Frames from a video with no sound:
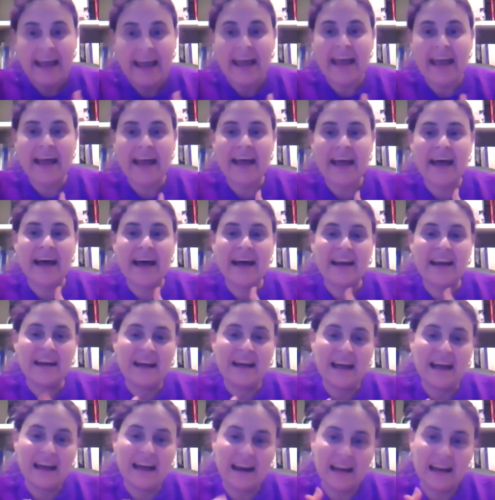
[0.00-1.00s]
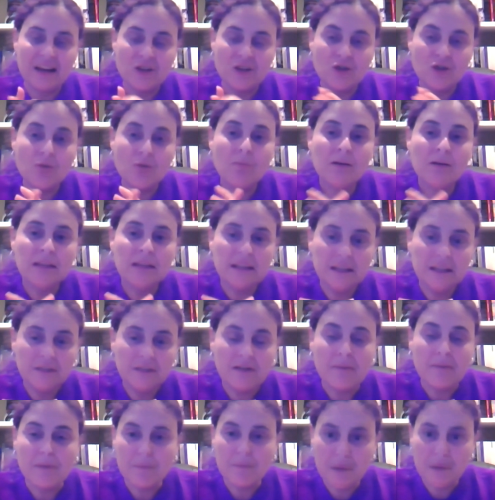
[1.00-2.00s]
And I do believe,
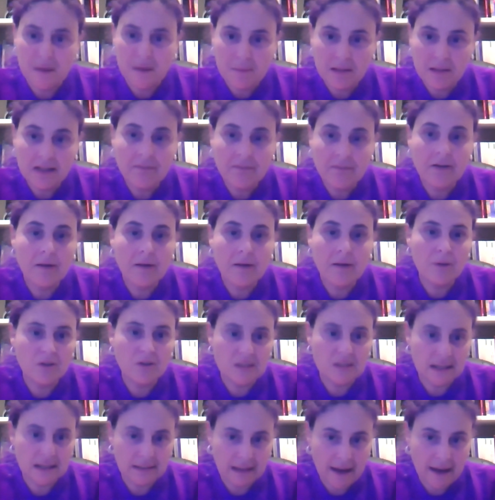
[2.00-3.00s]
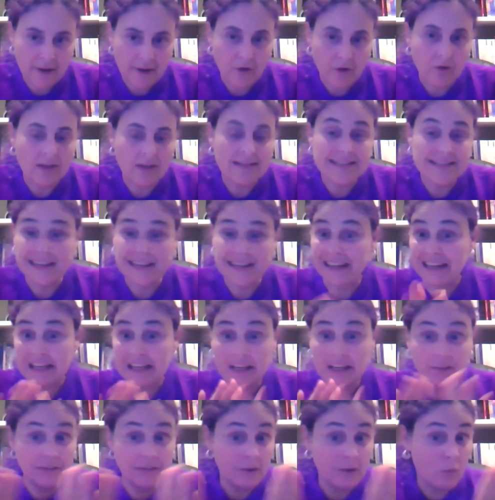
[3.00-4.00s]
I'm a big believer in multilateralism,
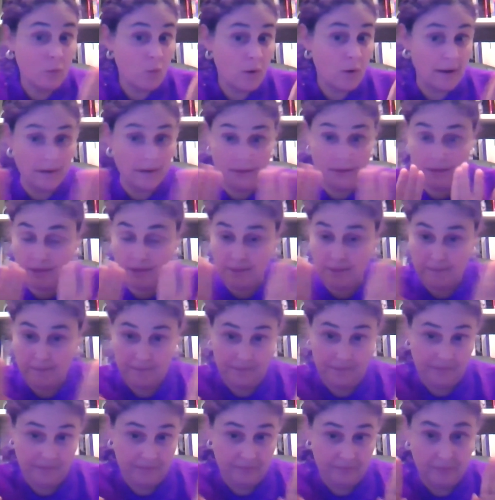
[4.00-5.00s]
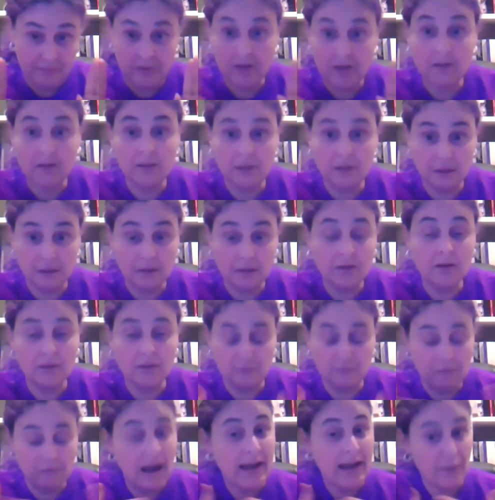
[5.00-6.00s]
even with
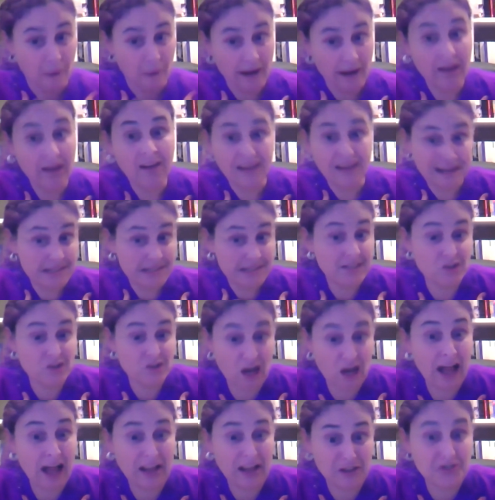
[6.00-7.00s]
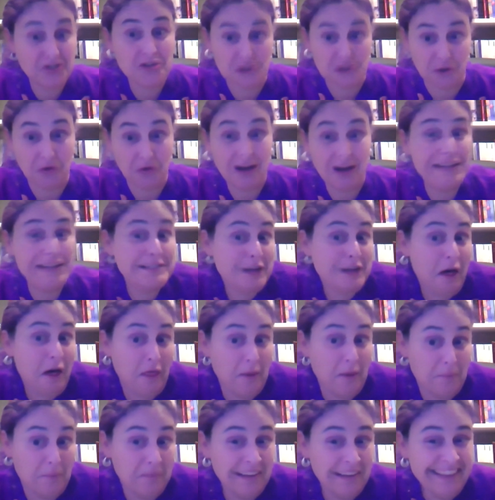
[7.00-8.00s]
I recognize the challenges too. I saw
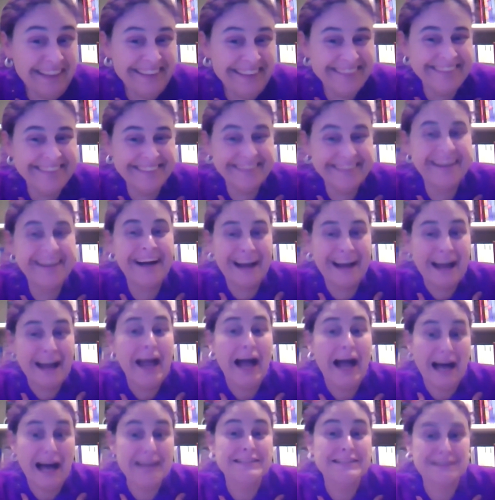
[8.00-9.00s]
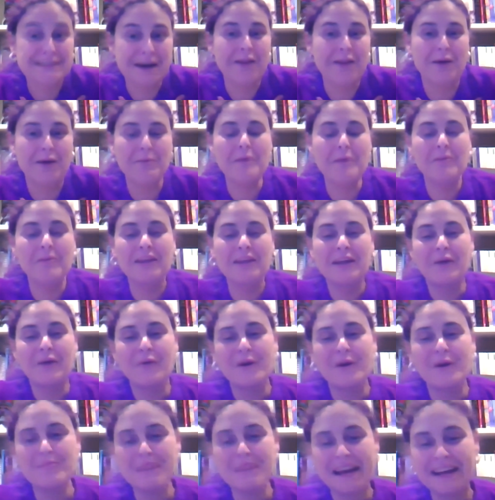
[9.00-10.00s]
them. I saw them. I mean, there
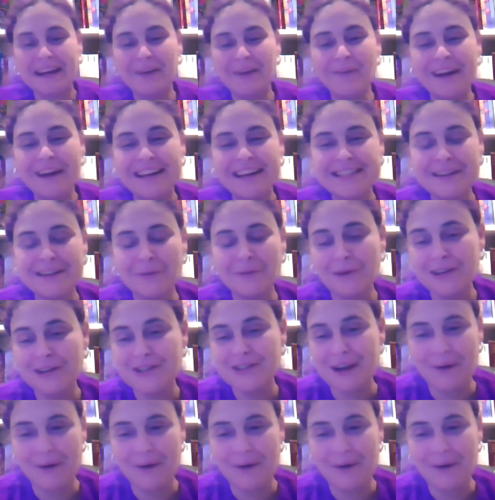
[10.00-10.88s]
were many ways in which I